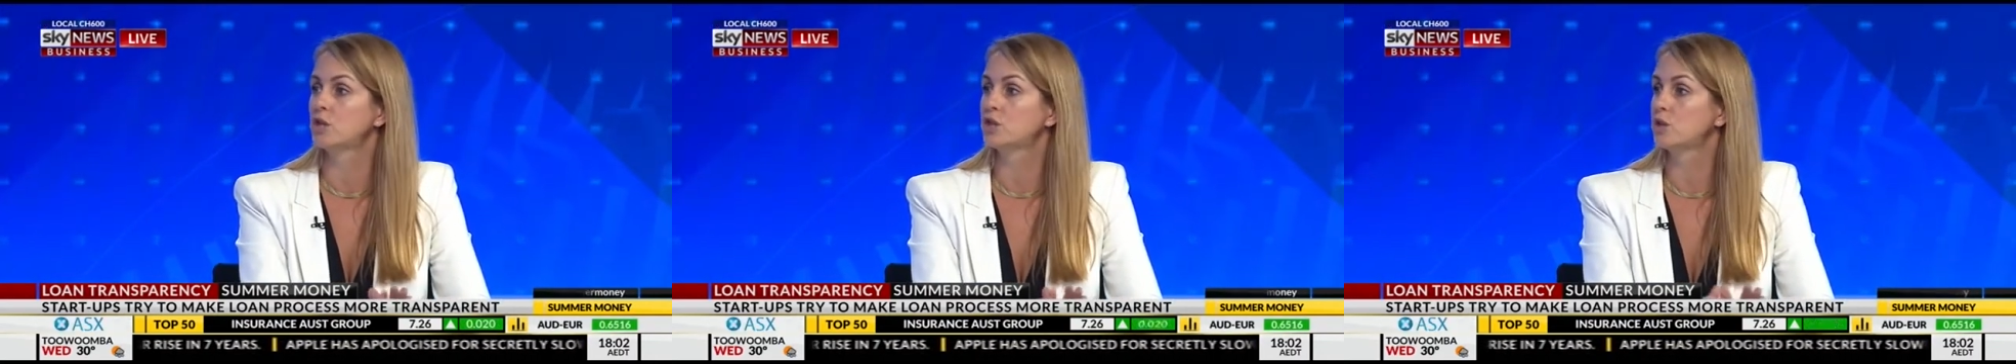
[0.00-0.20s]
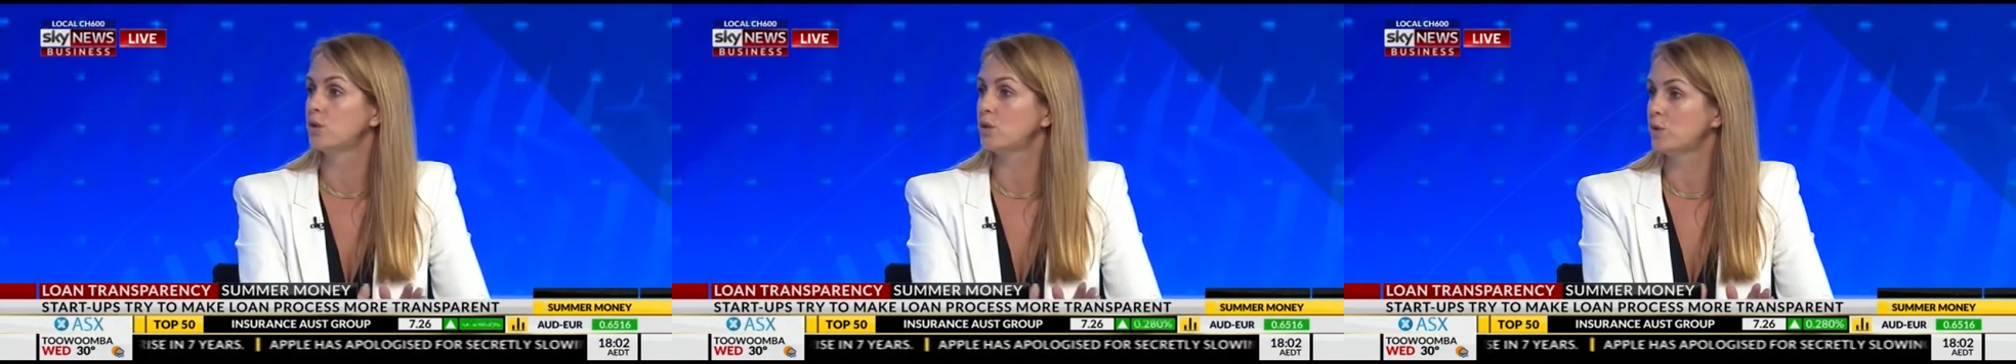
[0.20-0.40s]

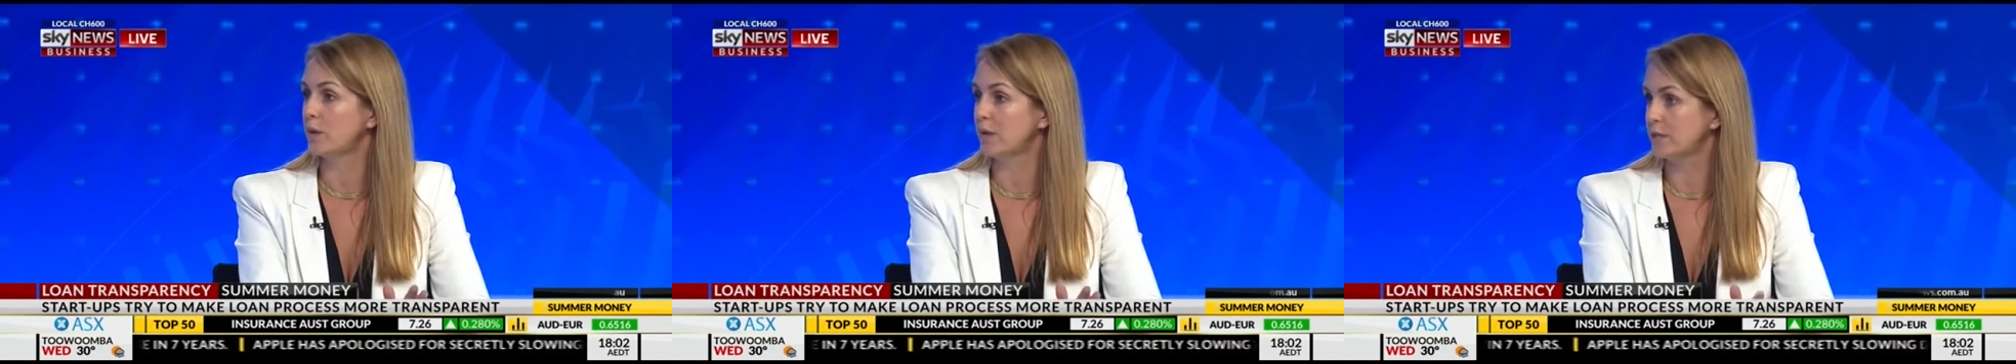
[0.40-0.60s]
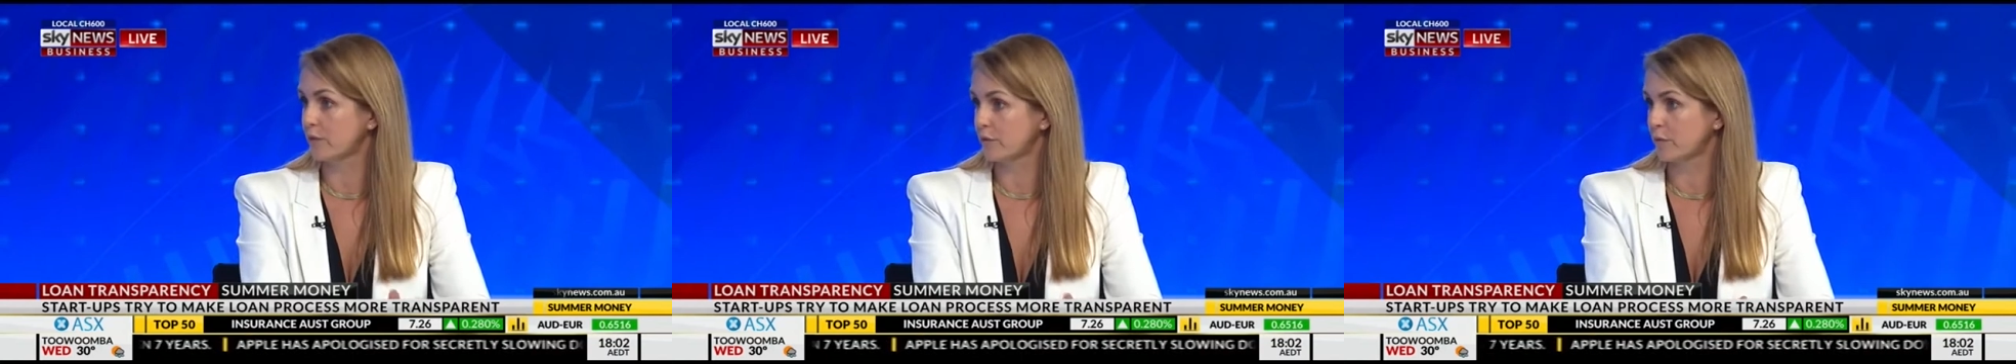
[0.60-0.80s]
to
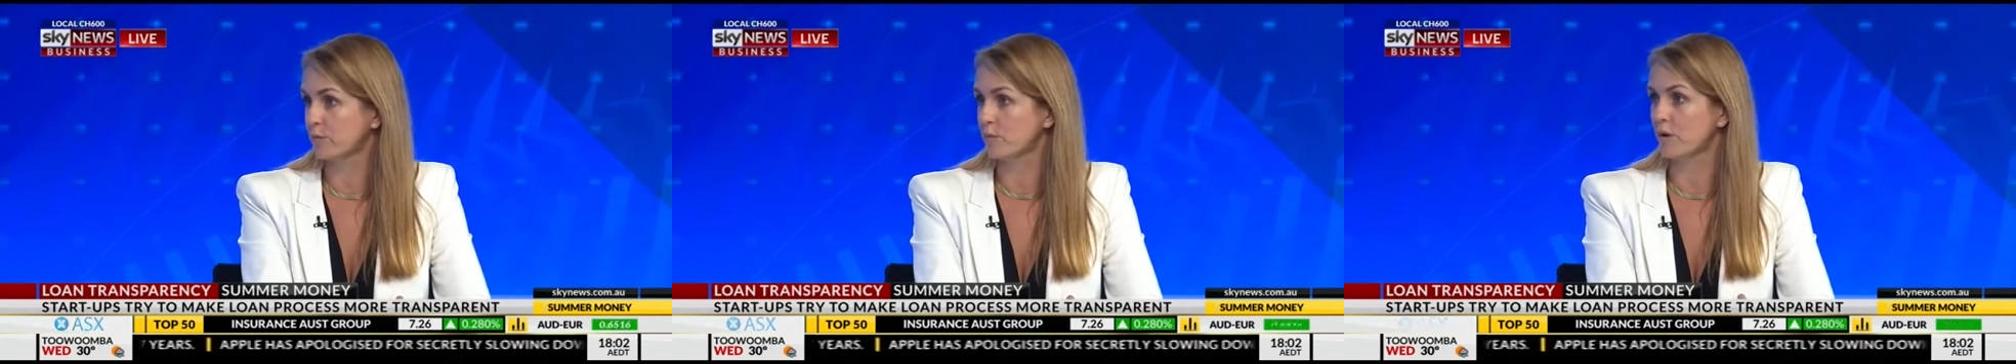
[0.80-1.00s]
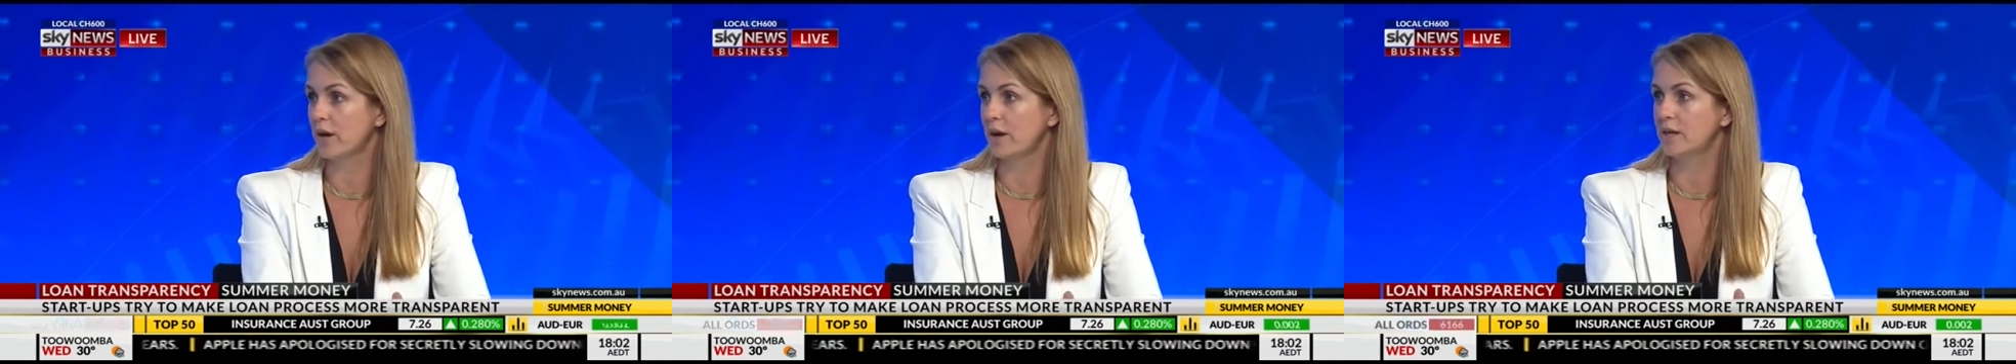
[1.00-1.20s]
a
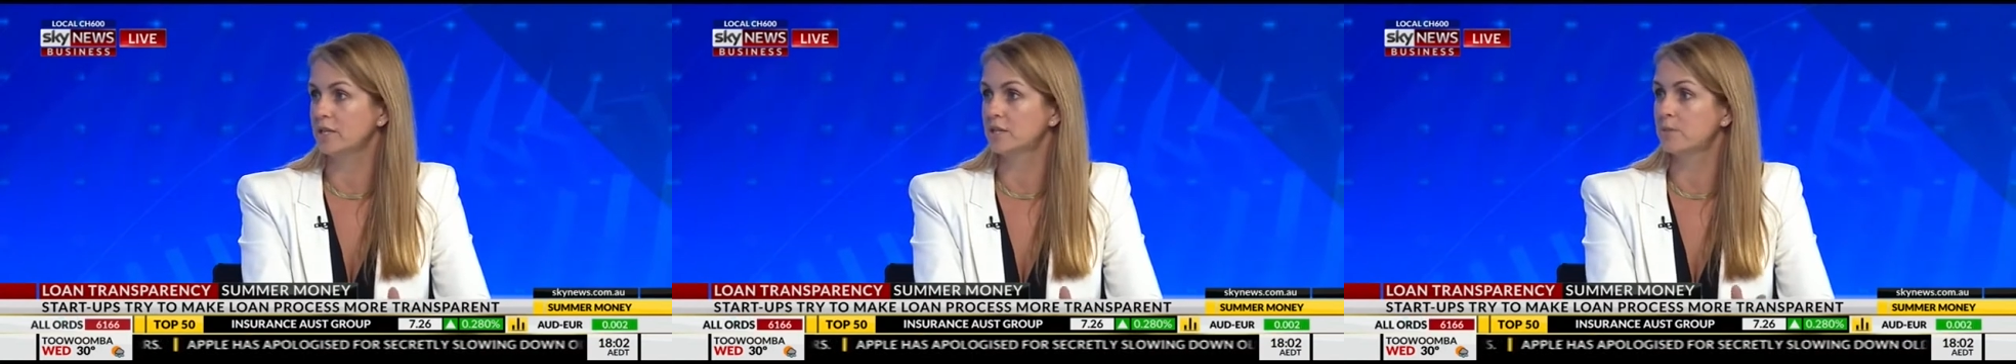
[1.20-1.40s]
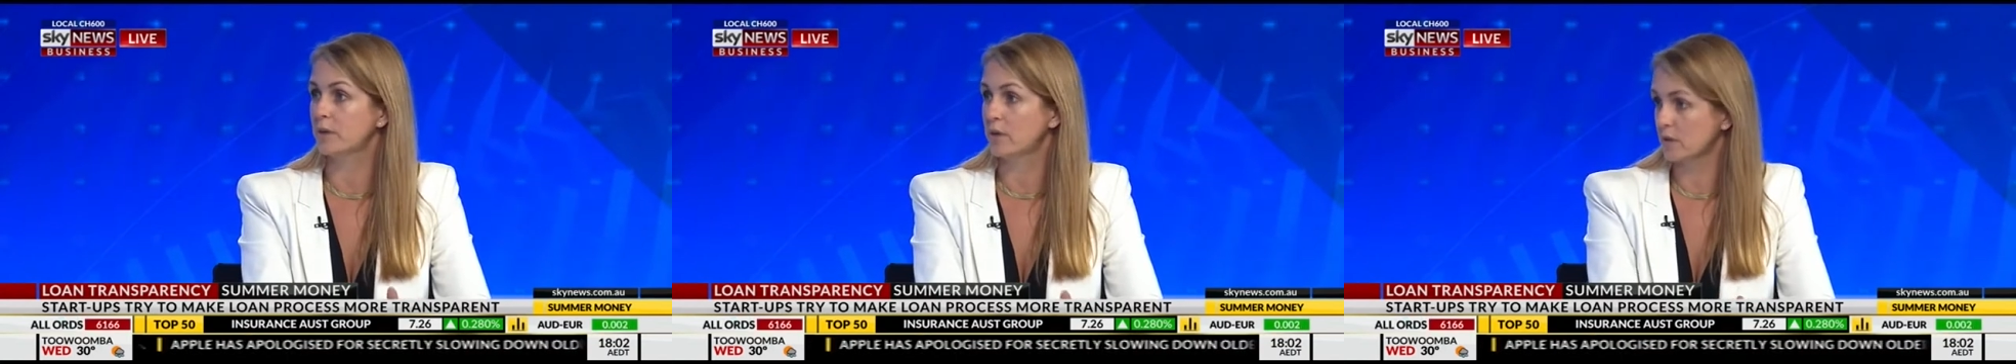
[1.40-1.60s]
different
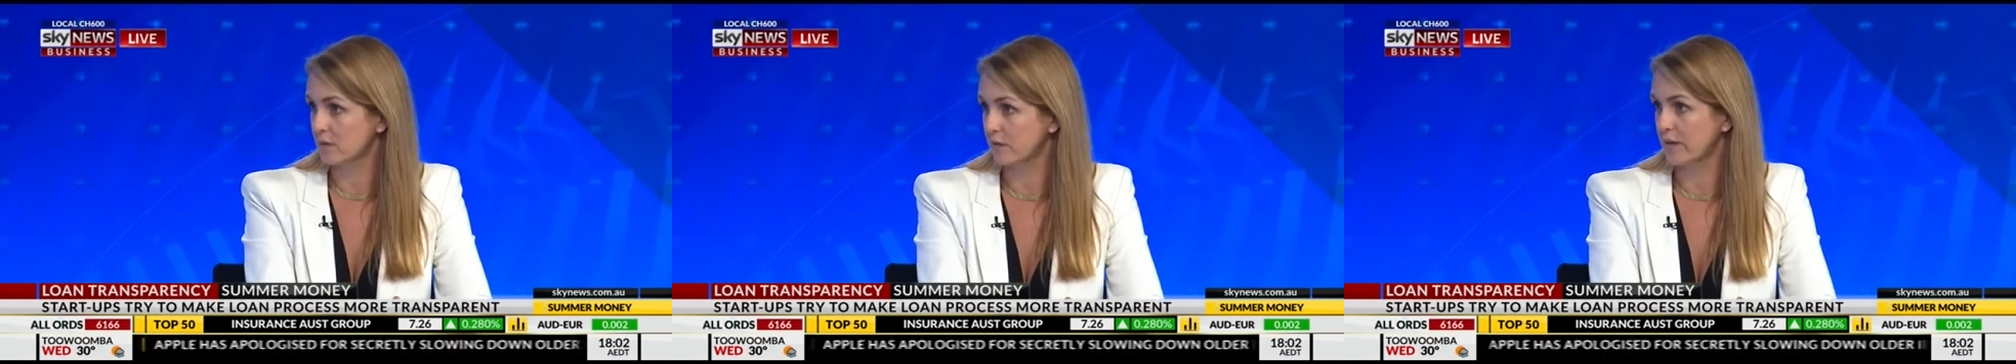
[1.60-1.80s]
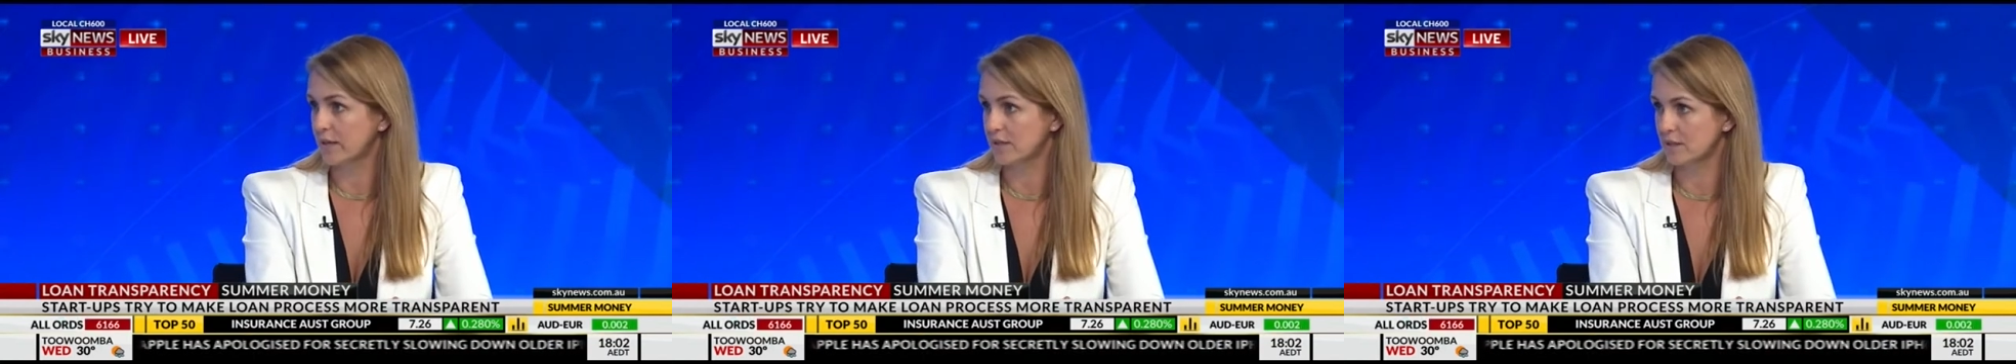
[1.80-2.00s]
brand
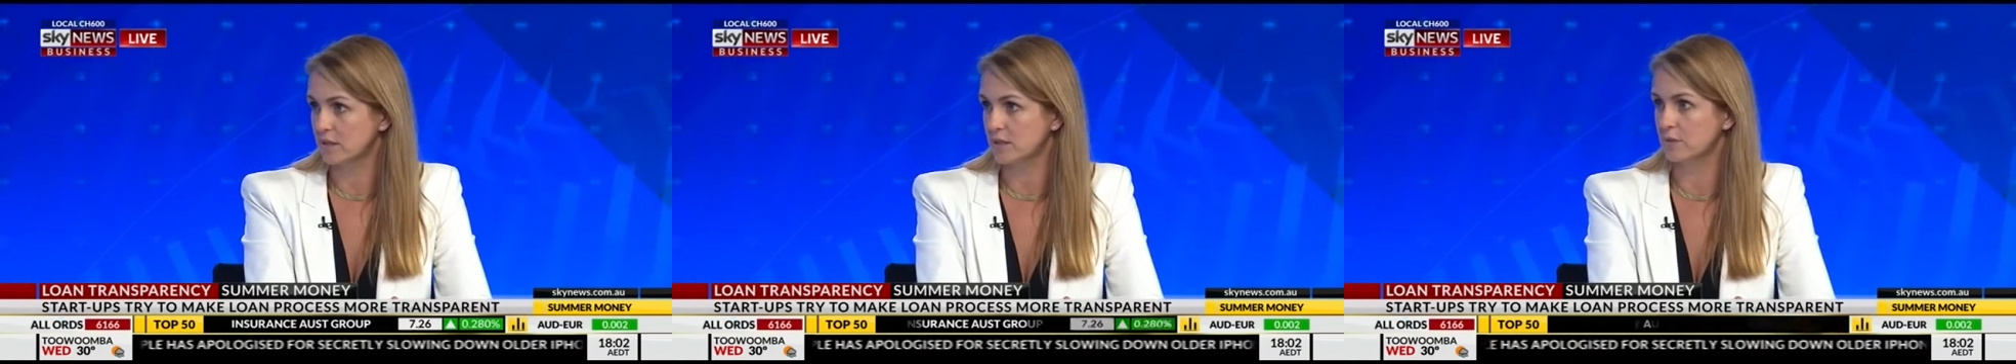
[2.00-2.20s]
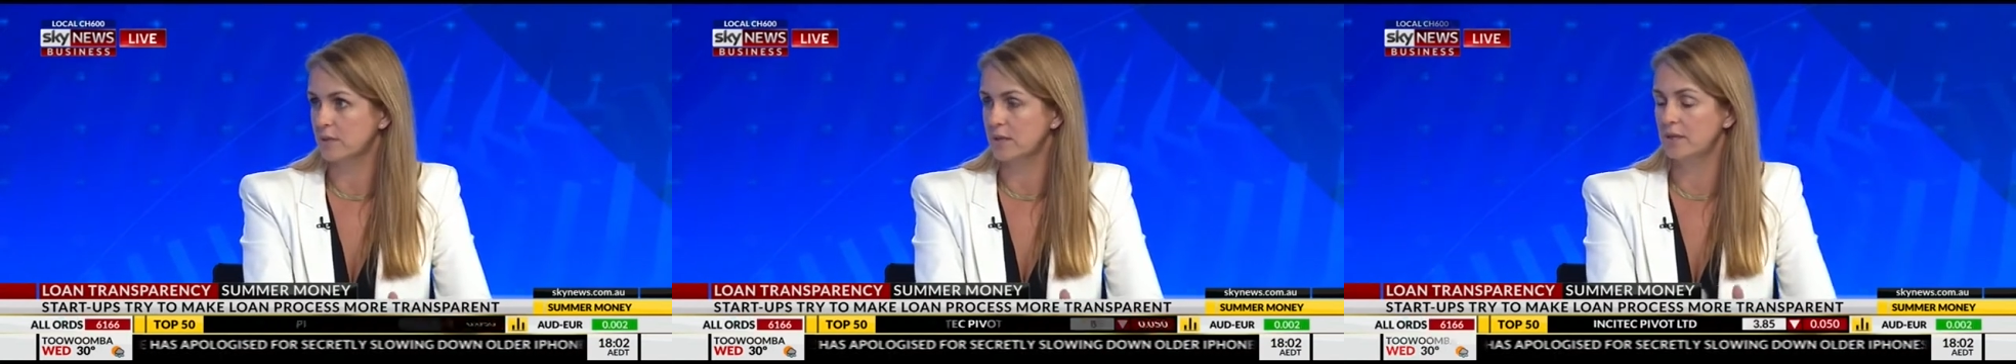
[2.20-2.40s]
because of that
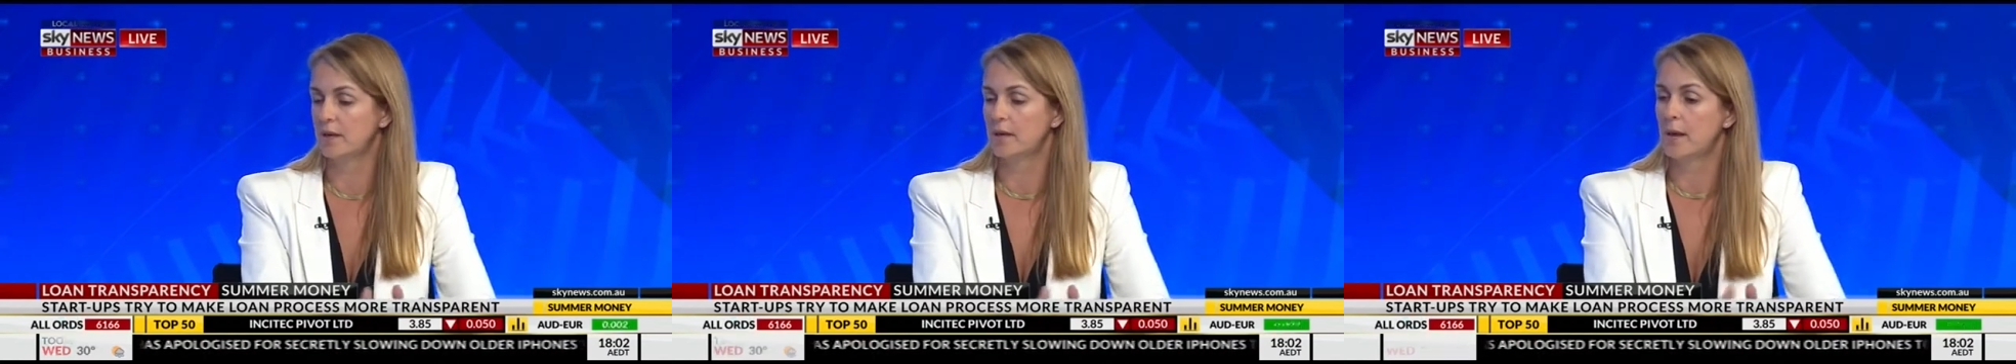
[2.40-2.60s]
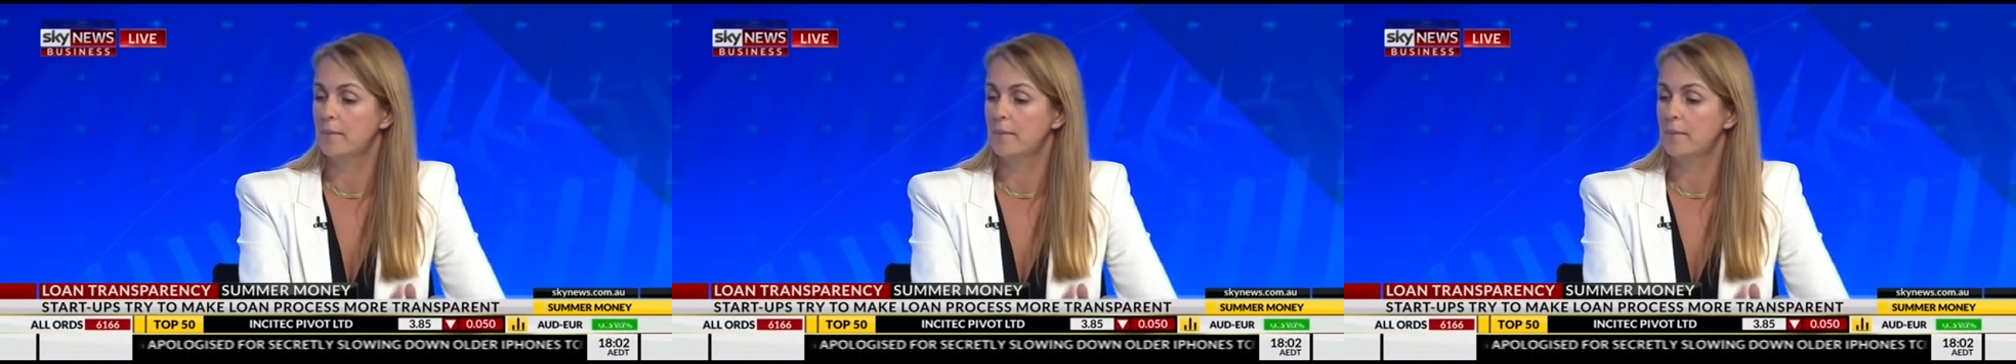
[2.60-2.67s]
sentiment,